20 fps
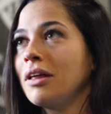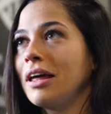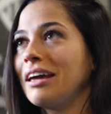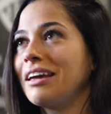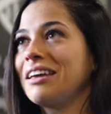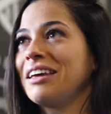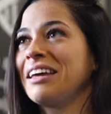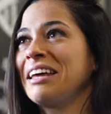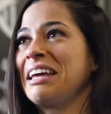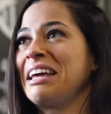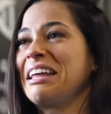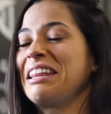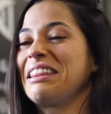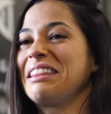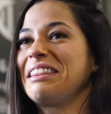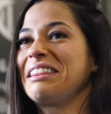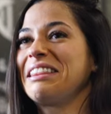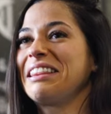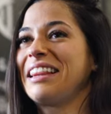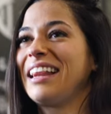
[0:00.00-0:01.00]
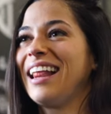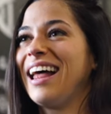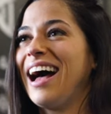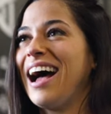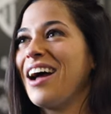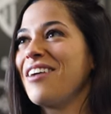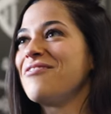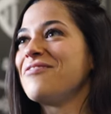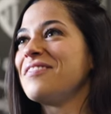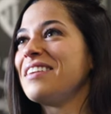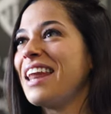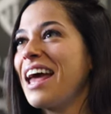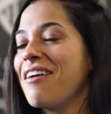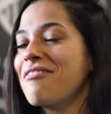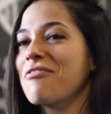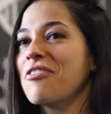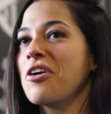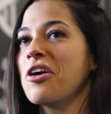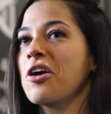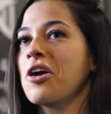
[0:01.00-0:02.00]
Like I've
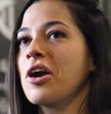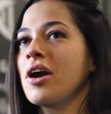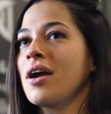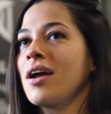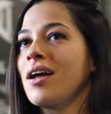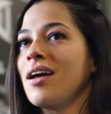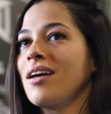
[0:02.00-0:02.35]
never